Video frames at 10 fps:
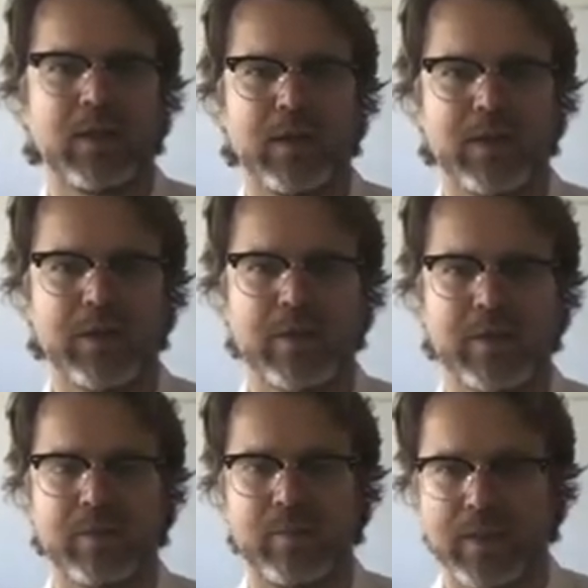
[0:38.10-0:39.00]
just
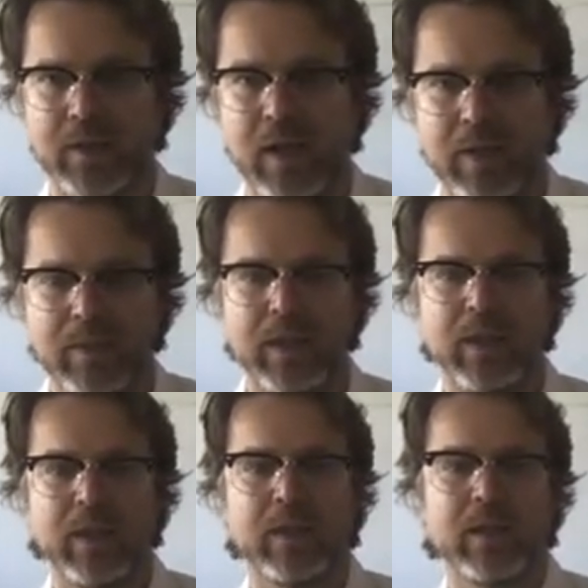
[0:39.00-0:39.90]
beside me,
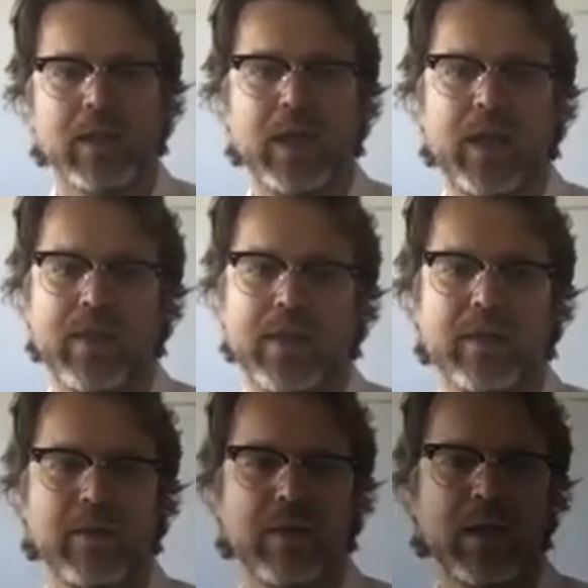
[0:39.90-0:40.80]
and
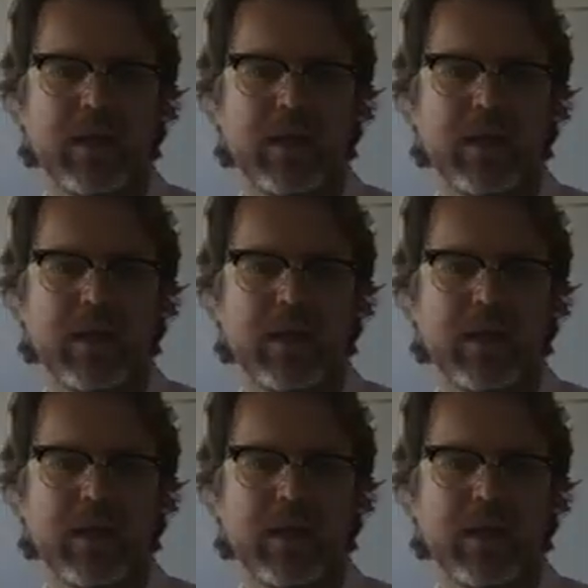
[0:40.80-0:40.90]
then at